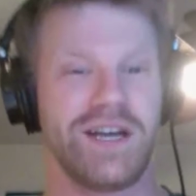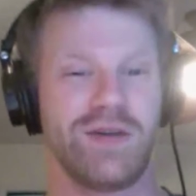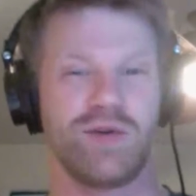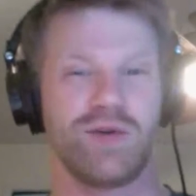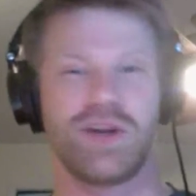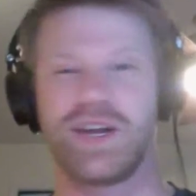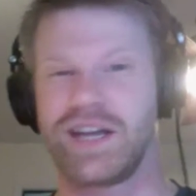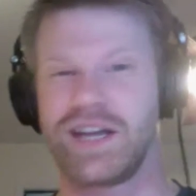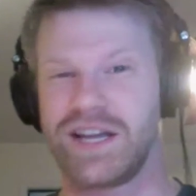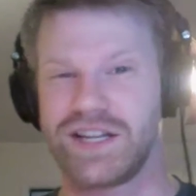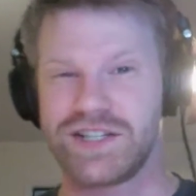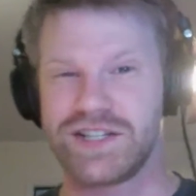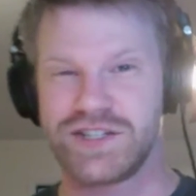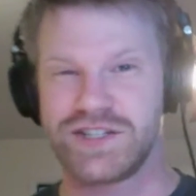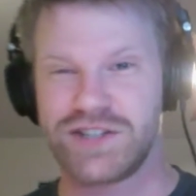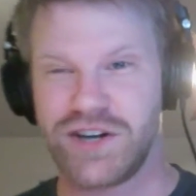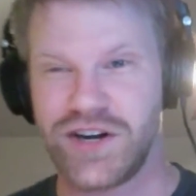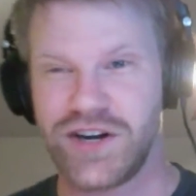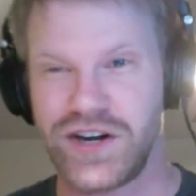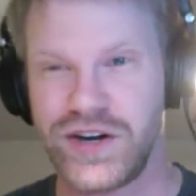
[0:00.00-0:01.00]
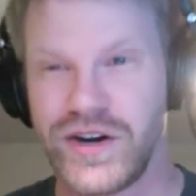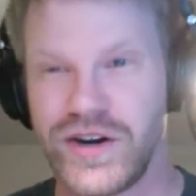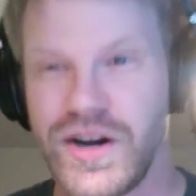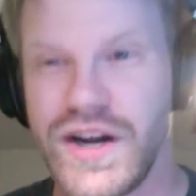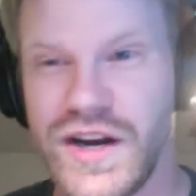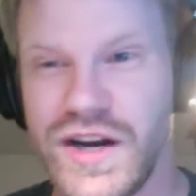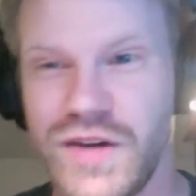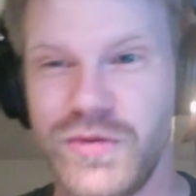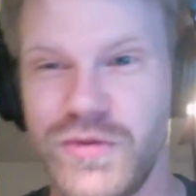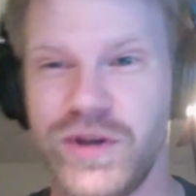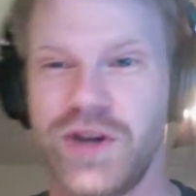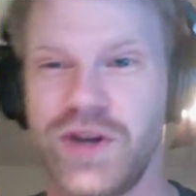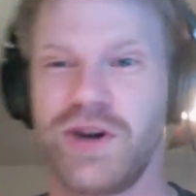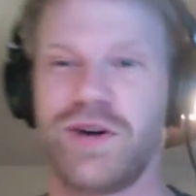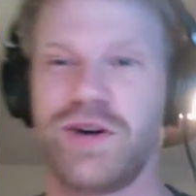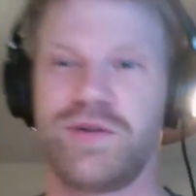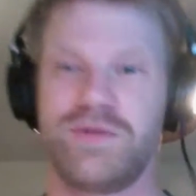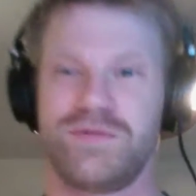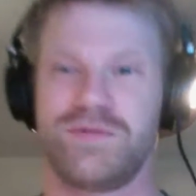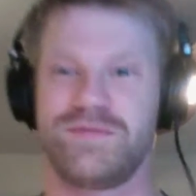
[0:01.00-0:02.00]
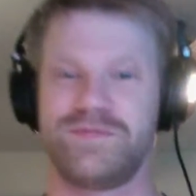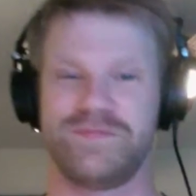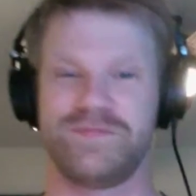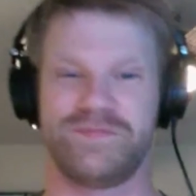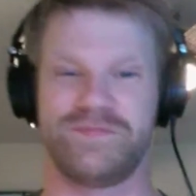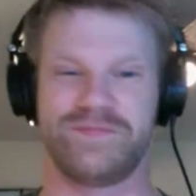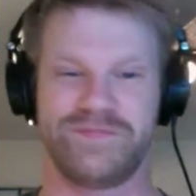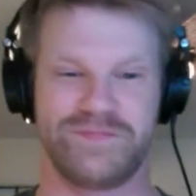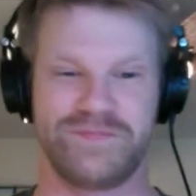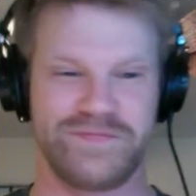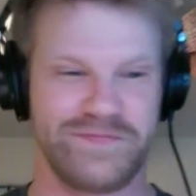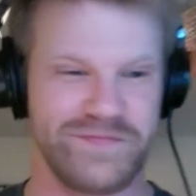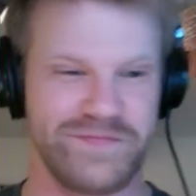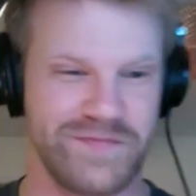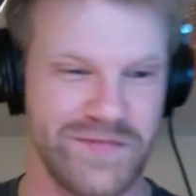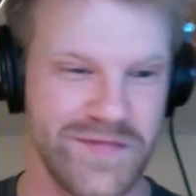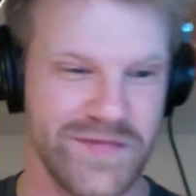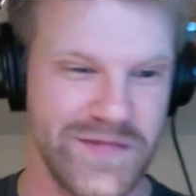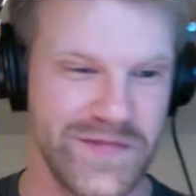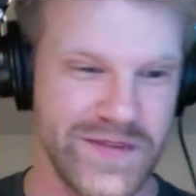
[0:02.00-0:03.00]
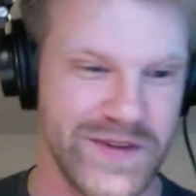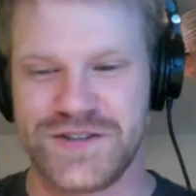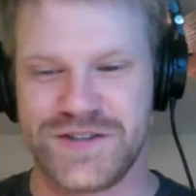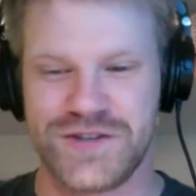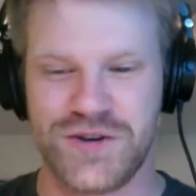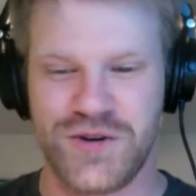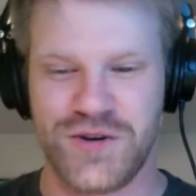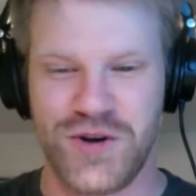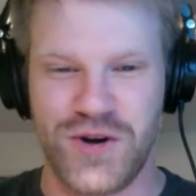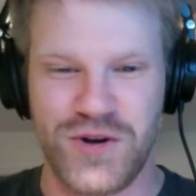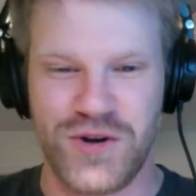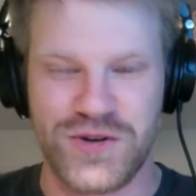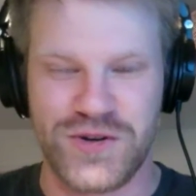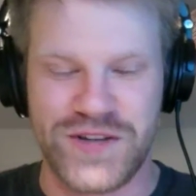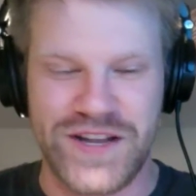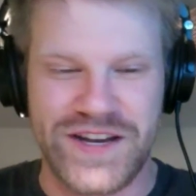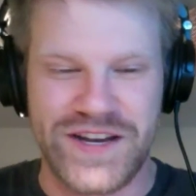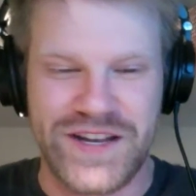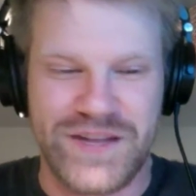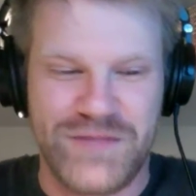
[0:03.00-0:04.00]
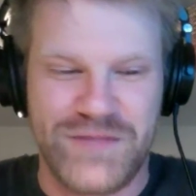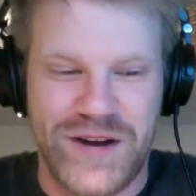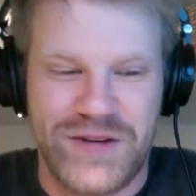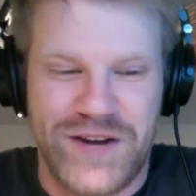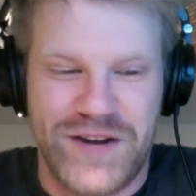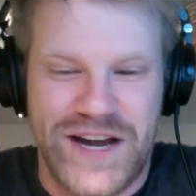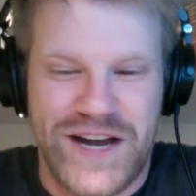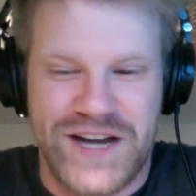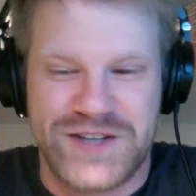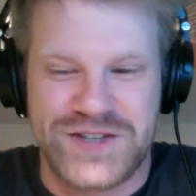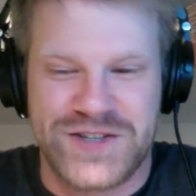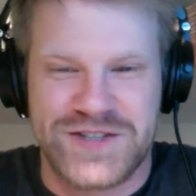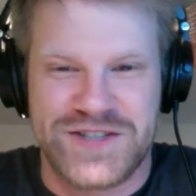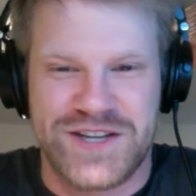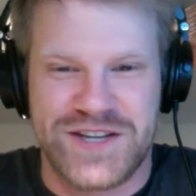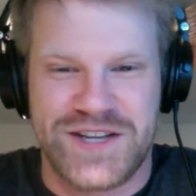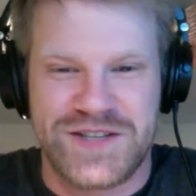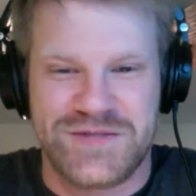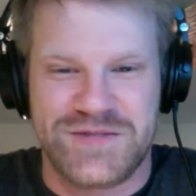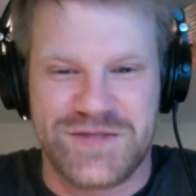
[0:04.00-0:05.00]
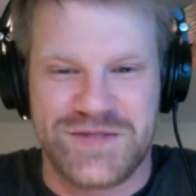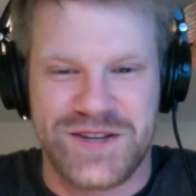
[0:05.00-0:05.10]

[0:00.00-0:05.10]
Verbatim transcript: We're gonna get started. Here we go. Don't hold any my reactions against me,